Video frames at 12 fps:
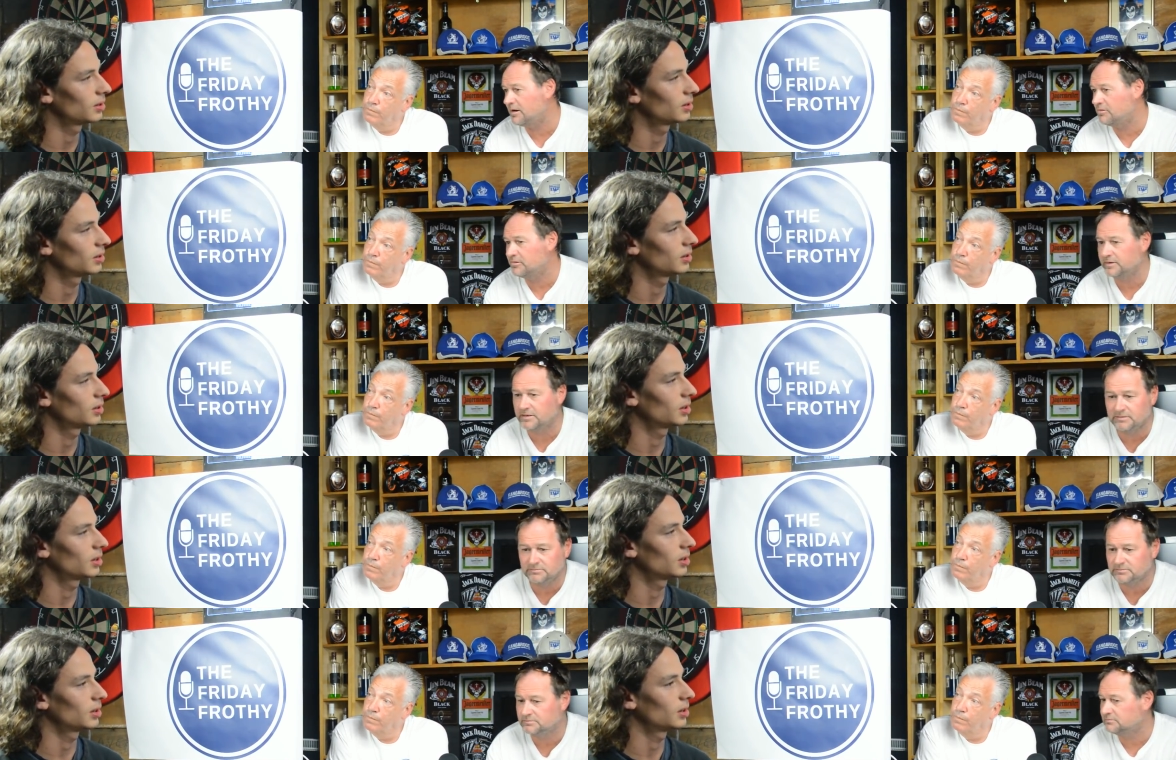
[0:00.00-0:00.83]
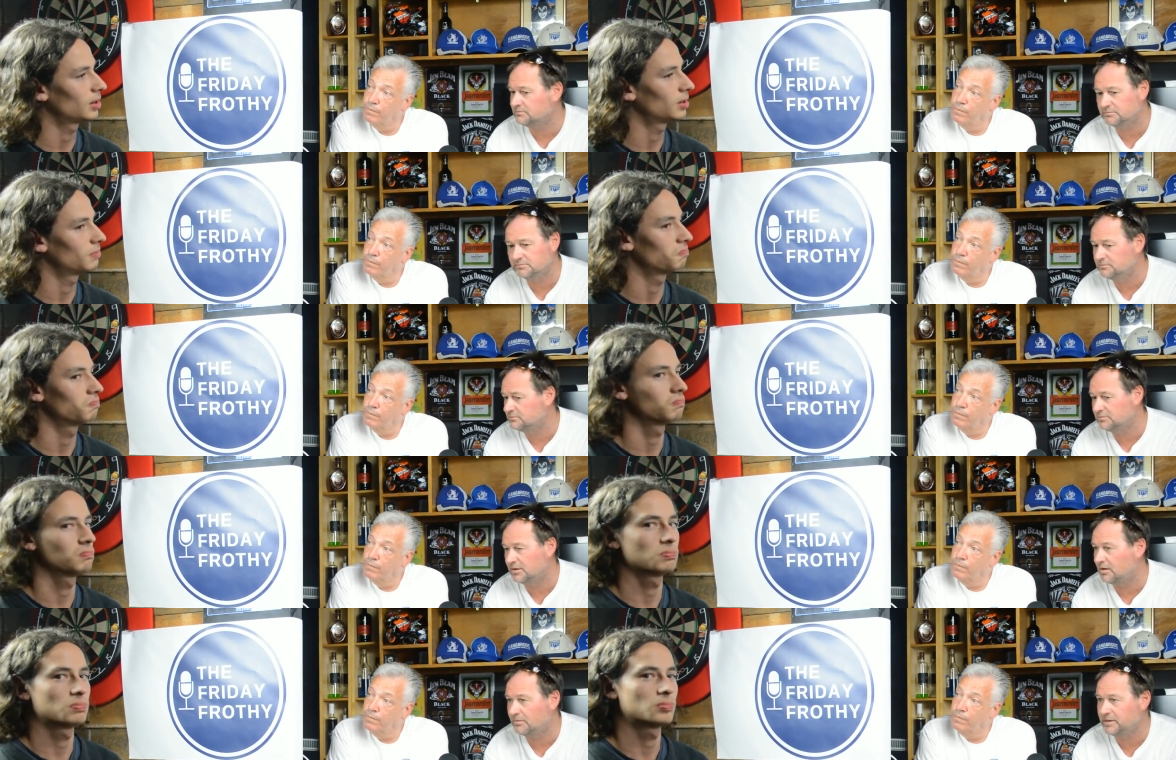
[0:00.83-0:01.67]
Speaker 1: older?
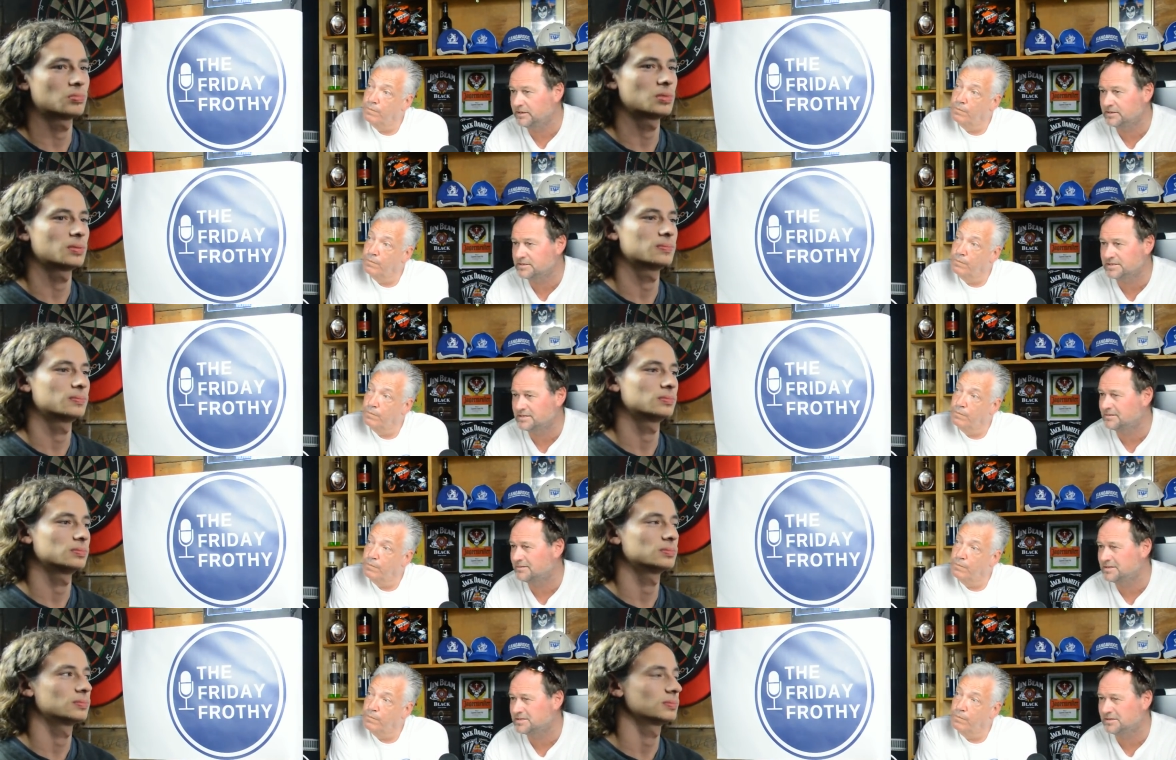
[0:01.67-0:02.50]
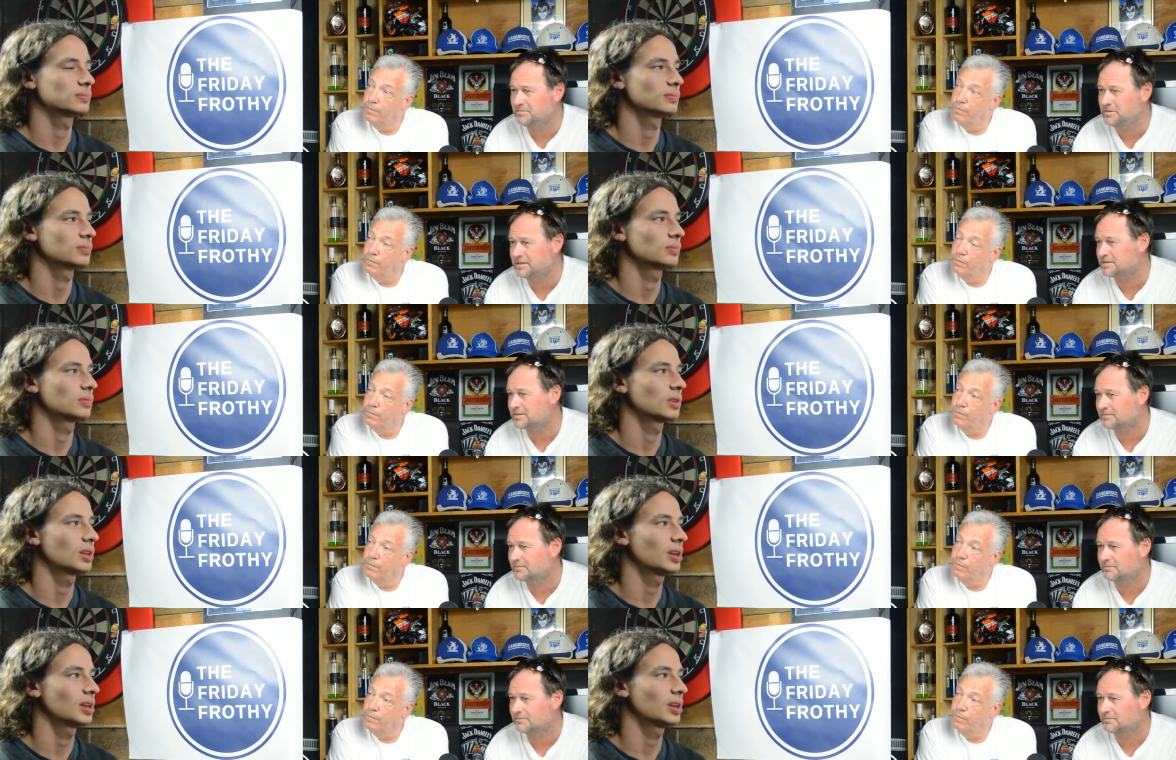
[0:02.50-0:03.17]
I mean, is it is it a mix?